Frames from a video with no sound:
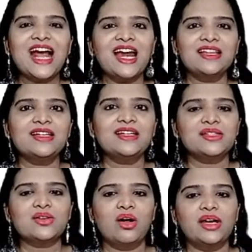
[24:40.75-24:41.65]
another is
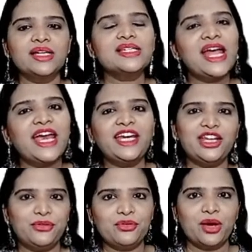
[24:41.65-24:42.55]
called as
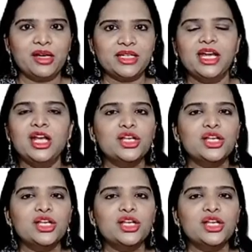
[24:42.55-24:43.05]
heterochromatin.